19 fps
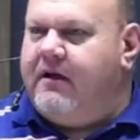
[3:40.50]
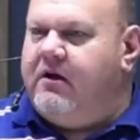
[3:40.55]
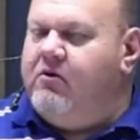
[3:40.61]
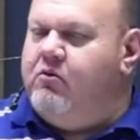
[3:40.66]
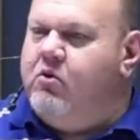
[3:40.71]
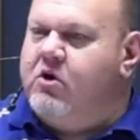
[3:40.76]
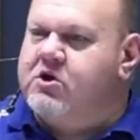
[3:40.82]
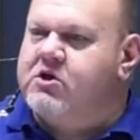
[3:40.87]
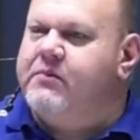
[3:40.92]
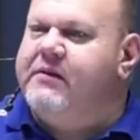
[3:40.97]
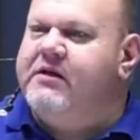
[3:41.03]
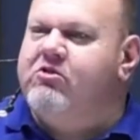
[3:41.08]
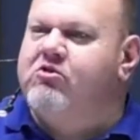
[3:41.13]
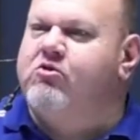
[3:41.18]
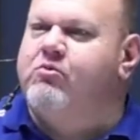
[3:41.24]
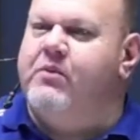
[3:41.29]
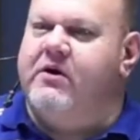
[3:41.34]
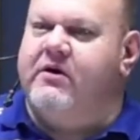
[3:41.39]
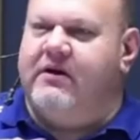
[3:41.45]
Worship in
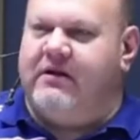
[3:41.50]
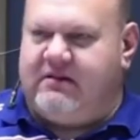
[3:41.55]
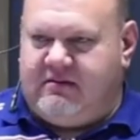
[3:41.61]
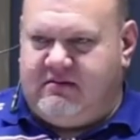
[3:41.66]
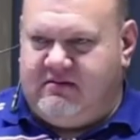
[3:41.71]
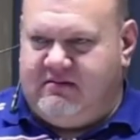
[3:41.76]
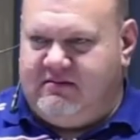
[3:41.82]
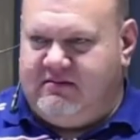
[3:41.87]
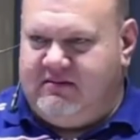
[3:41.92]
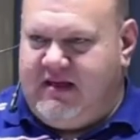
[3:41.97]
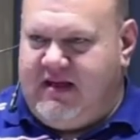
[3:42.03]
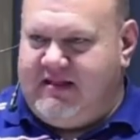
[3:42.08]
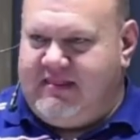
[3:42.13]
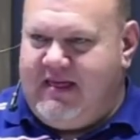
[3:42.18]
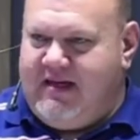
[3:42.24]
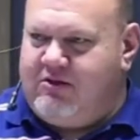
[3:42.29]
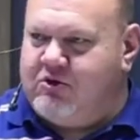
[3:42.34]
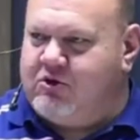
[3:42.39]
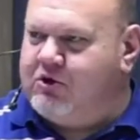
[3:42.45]
spirit that,
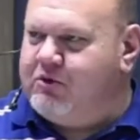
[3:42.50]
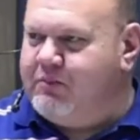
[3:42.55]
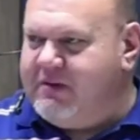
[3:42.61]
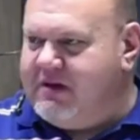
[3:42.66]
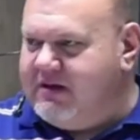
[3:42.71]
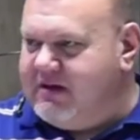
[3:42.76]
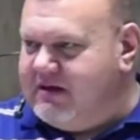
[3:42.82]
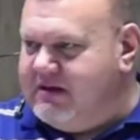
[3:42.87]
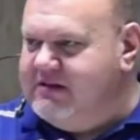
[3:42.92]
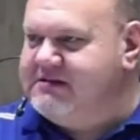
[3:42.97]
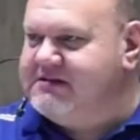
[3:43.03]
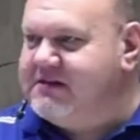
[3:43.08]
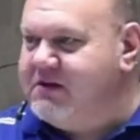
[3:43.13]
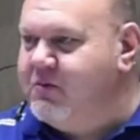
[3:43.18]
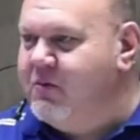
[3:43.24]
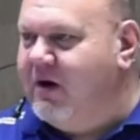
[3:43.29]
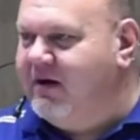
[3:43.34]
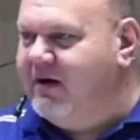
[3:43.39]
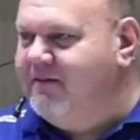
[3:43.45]
that should be an easy
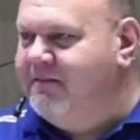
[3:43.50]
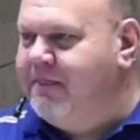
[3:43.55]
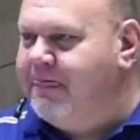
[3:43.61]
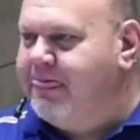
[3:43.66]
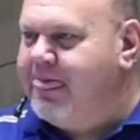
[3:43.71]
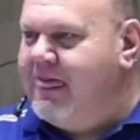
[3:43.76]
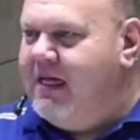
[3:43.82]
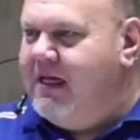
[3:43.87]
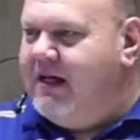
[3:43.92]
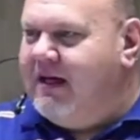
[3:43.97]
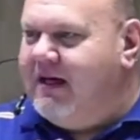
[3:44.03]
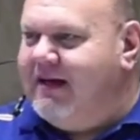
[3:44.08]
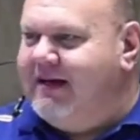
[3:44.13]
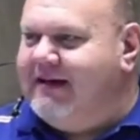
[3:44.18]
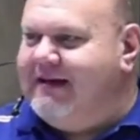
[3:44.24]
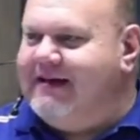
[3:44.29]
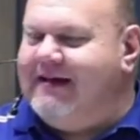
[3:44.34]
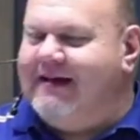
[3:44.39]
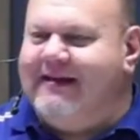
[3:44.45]
one.
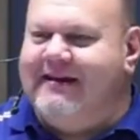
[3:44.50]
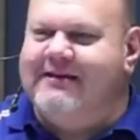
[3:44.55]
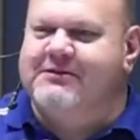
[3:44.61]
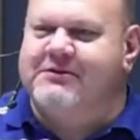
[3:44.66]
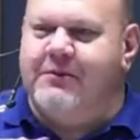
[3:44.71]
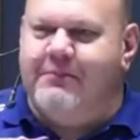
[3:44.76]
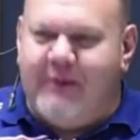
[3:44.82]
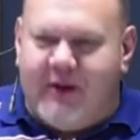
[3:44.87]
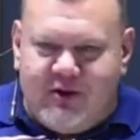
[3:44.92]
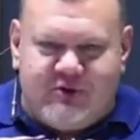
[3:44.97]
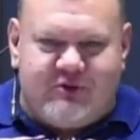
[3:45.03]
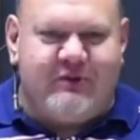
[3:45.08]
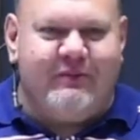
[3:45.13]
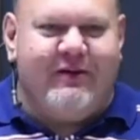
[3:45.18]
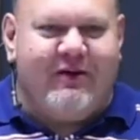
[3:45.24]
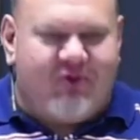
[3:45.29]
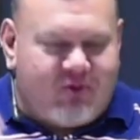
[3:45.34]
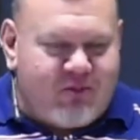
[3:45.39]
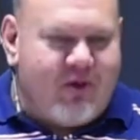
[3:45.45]
It, it is supposed to
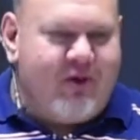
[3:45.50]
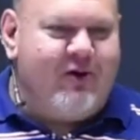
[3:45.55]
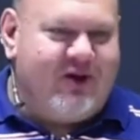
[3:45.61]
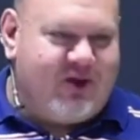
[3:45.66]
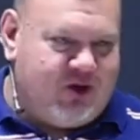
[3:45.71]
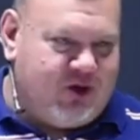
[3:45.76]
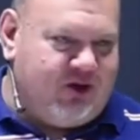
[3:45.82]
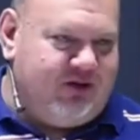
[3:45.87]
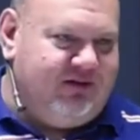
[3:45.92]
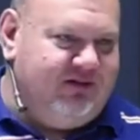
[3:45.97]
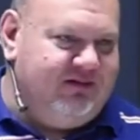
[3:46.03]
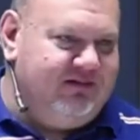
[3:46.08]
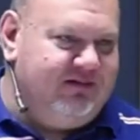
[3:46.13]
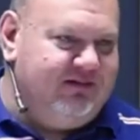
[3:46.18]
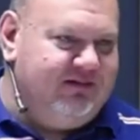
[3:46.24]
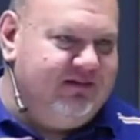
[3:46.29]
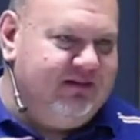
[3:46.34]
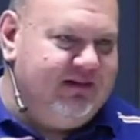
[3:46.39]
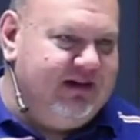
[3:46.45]
be spiritual.
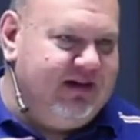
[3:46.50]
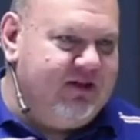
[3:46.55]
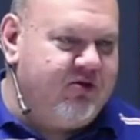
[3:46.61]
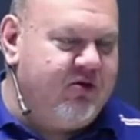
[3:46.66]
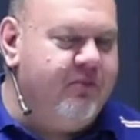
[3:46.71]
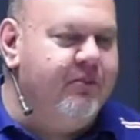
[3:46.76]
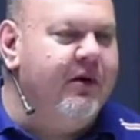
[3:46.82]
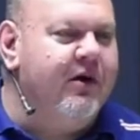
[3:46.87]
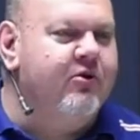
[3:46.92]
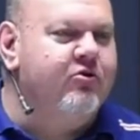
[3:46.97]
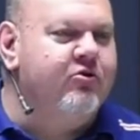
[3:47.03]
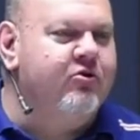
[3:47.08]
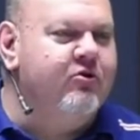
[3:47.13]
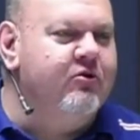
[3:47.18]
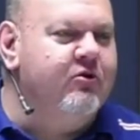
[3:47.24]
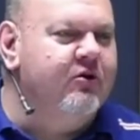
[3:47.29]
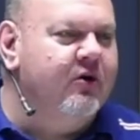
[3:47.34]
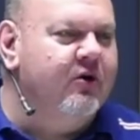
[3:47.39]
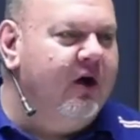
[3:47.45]
It's supposed
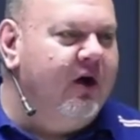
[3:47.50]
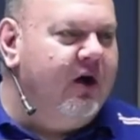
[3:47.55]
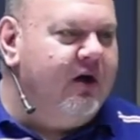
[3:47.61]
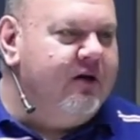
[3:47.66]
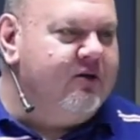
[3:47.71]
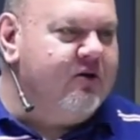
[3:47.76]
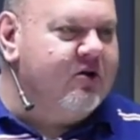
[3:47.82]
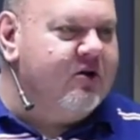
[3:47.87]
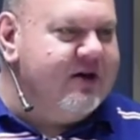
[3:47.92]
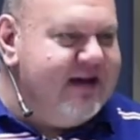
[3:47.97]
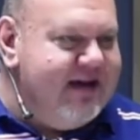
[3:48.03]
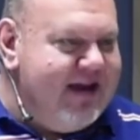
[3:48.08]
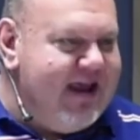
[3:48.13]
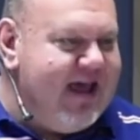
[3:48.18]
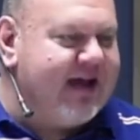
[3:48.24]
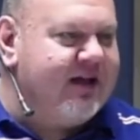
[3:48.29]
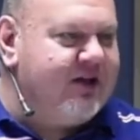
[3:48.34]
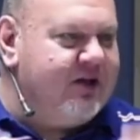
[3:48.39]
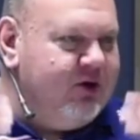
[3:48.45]
to, to
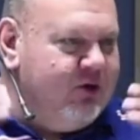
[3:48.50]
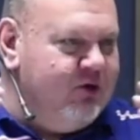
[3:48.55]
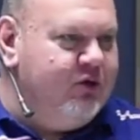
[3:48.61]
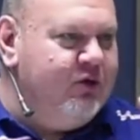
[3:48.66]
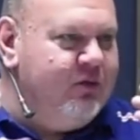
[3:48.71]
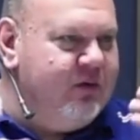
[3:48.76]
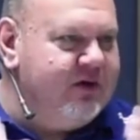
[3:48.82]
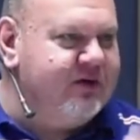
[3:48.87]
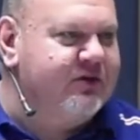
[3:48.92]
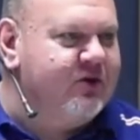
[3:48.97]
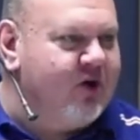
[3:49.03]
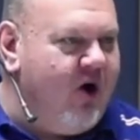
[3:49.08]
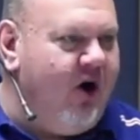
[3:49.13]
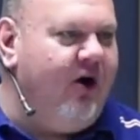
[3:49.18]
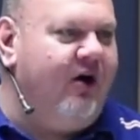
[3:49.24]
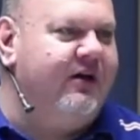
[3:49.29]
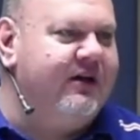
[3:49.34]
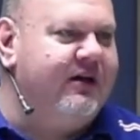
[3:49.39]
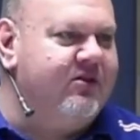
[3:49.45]
connect you with
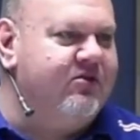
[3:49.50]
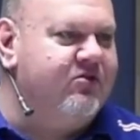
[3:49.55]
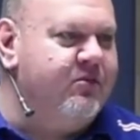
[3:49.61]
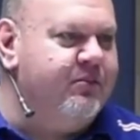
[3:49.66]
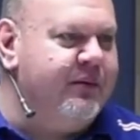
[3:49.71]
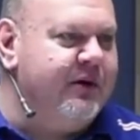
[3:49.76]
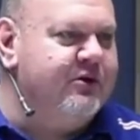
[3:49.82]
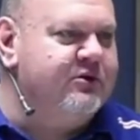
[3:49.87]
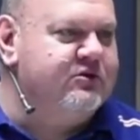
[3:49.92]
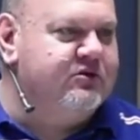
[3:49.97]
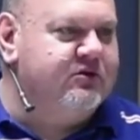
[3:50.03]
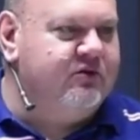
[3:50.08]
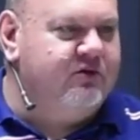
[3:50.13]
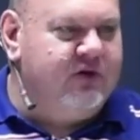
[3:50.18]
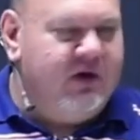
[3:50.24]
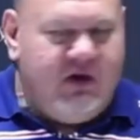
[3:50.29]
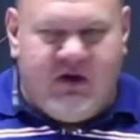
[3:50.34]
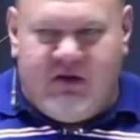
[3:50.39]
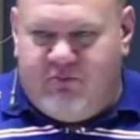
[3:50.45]
God. It's supposed
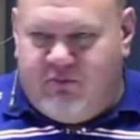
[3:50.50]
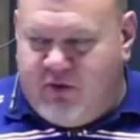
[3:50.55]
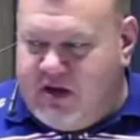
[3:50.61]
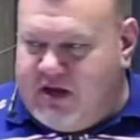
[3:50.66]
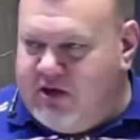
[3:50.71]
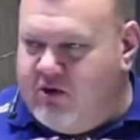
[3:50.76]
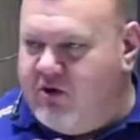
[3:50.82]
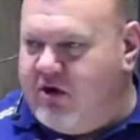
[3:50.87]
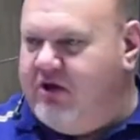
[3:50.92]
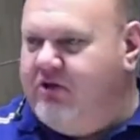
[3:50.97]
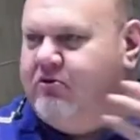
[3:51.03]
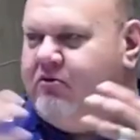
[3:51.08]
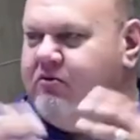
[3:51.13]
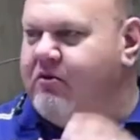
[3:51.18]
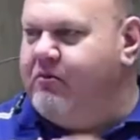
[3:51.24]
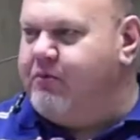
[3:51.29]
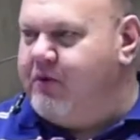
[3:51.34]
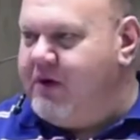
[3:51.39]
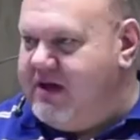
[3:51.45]
to bring you into
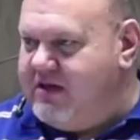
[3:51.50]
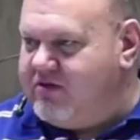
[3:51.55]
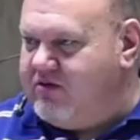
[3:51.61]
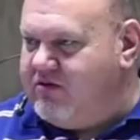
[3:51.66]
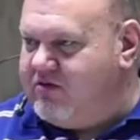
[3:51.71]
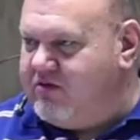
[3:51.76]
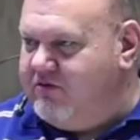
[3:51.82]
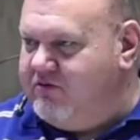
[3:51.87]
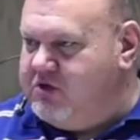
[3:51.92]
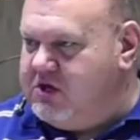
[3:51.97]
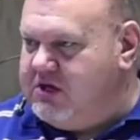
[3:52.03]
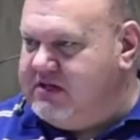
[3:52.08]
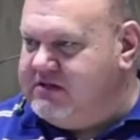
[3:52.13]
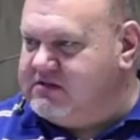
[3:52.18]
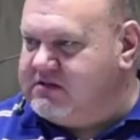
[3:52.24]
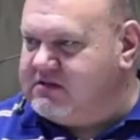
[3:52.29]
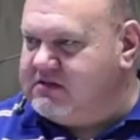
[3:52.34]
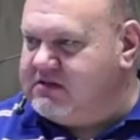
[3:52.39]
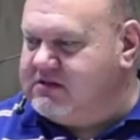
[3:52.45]
the presence of
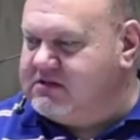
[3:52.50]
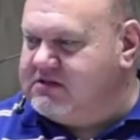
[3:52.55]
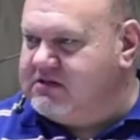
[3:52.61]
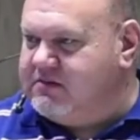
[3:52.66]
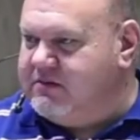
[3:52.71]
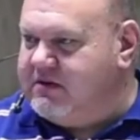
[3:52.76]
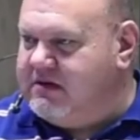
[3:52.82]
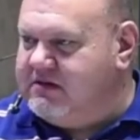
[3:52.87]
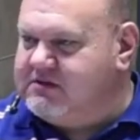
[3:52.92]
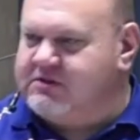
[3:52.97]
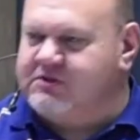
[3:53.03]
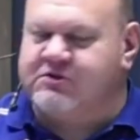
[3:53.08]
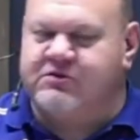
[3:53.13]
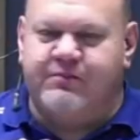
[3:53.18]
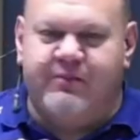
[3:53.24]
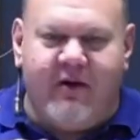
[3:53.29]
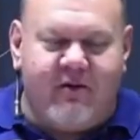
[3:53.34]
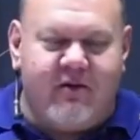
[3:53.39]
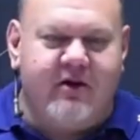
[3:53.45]
Jesus. It's a, it's a
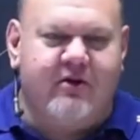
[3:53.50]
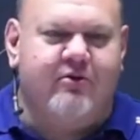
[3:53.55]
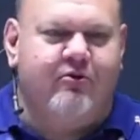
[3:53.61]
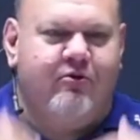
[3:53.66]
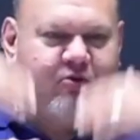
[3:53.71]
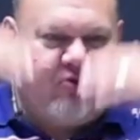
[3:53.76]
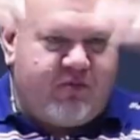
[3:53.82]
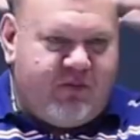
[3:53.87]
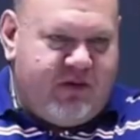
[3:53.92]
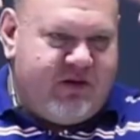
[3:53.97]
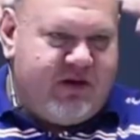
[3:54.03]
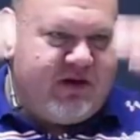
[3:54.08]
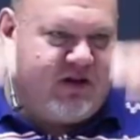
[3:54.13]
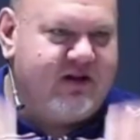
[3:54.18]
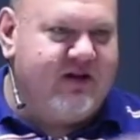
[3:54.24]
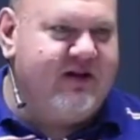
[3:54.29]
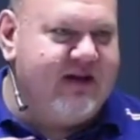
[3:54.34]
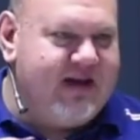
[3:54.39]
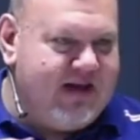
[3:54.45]
spirit to
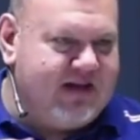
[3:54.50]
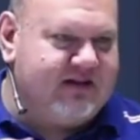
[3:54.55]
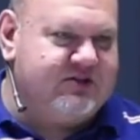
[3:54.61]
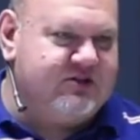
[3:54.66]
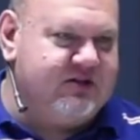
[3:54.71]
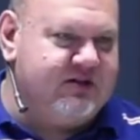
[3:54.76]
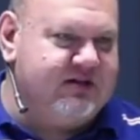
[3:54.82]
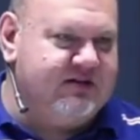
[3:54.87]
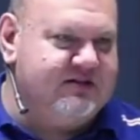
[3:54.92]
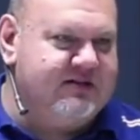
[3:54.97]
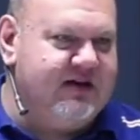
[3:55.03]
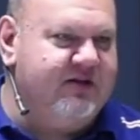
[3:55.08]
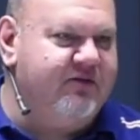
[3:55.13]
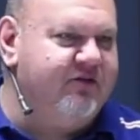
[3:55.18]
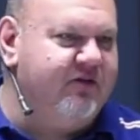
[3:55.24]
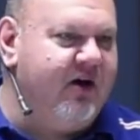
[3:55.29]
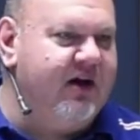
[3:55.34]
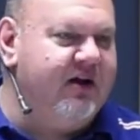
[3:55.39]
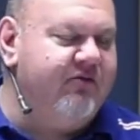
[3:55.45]
spirit connection. Is that
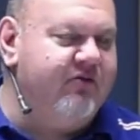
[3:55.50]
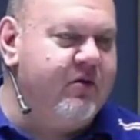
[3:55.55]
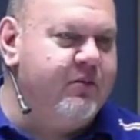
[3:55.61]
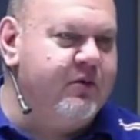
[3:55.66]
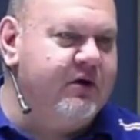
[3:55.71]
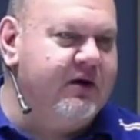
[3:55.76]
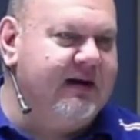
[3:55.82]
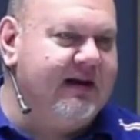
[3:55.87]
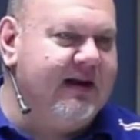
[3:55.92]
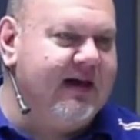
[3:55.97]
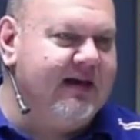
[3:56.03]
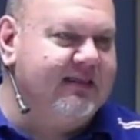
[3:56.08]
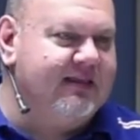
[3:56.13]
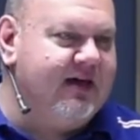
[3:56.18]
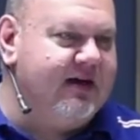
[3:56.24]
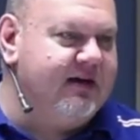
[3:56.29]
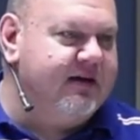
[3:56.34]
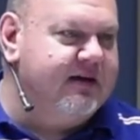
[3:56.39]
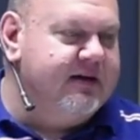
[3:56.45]
fine if I put it like
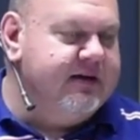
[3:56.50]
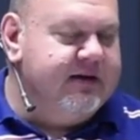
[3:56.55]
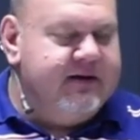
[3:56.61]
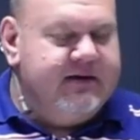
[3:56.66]
that?